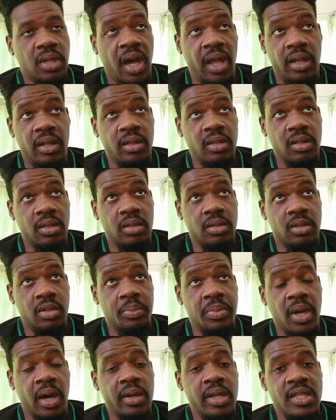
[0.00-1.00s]
And
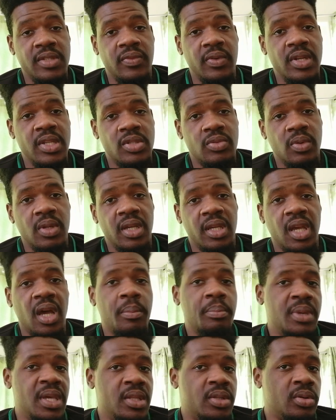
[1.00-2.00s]
to be honest, Venezuela
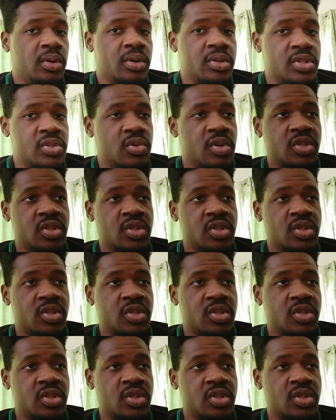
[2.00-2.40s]
can beat us.